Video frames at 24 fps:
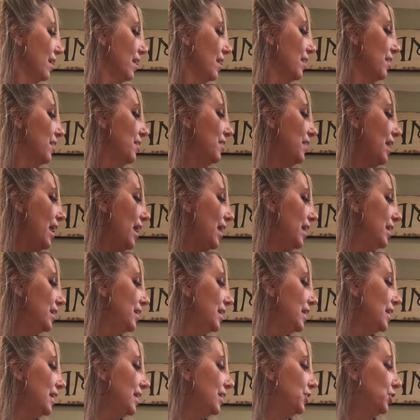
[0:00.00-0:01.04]
Then
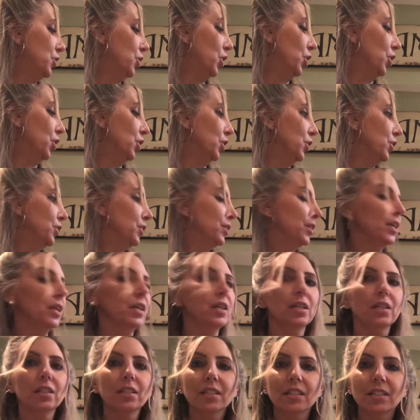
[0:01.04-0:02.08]
he turned
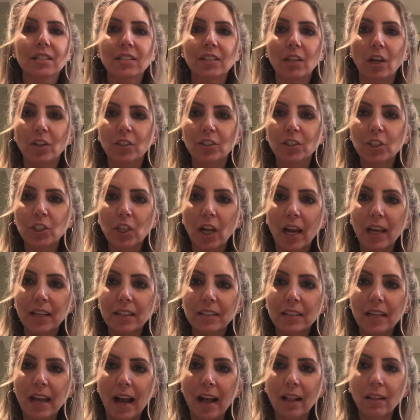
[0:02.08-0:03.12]

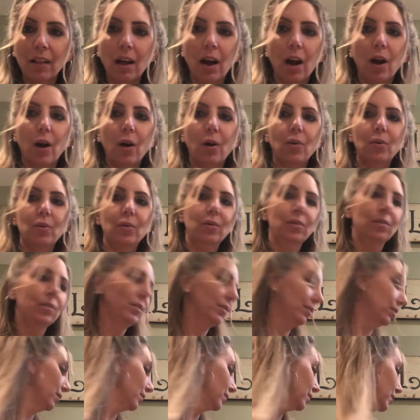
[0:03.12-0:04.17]
sunshine yellow.
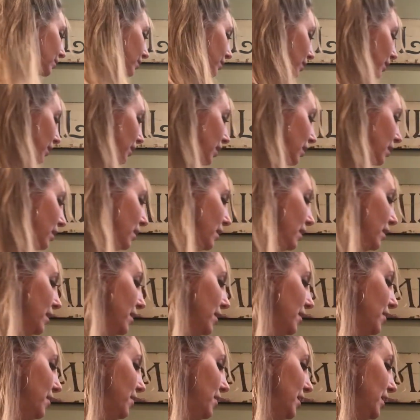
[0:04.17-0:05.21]

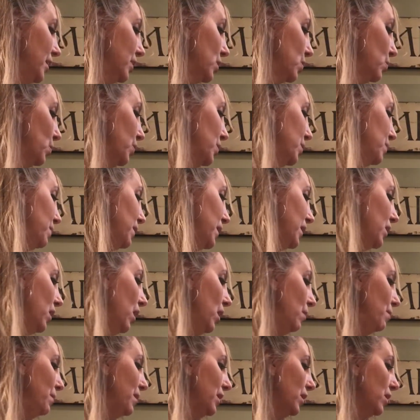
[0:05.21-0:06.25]
This was
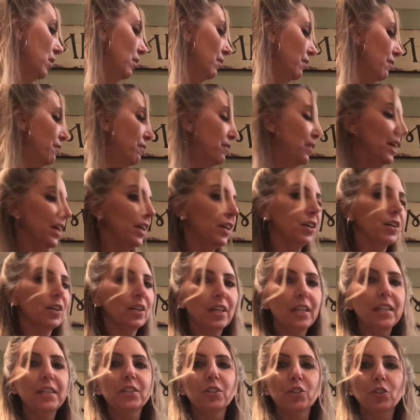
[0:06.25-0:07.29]
becoming a
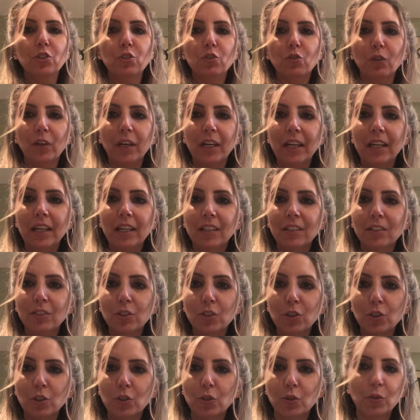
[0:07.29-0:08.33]
very
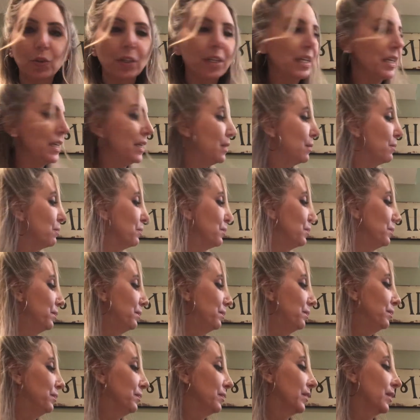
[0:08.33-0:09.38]
strange dream.
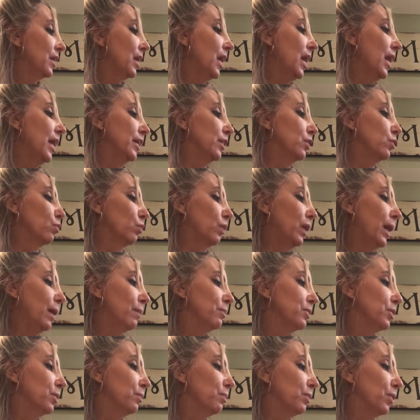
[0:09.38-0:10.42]
I
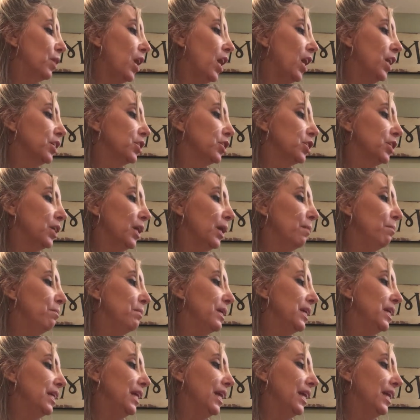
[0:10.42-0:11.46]
grabbed a brush and
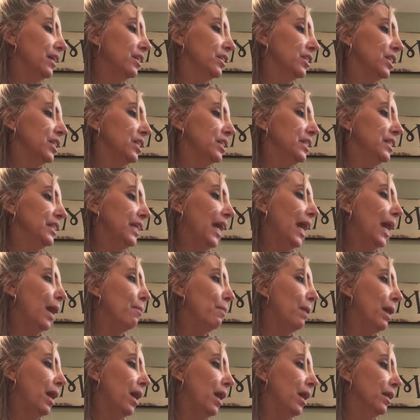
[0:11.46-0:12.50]
began to
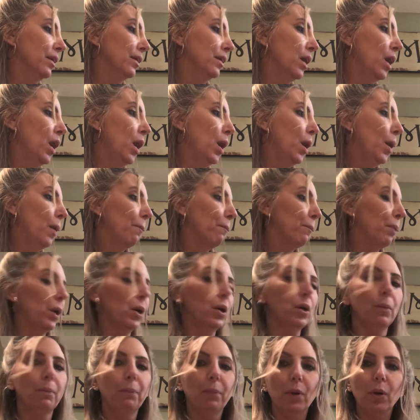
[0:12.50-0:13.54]
dab on
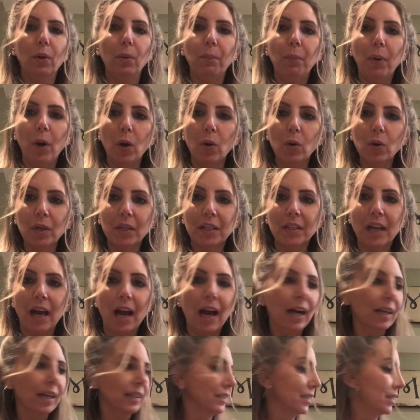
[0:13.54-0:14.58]
purple polka
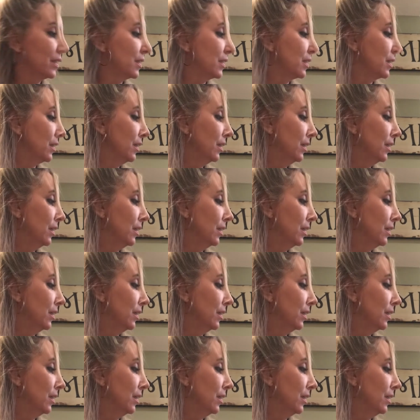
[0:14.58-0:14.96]
dots.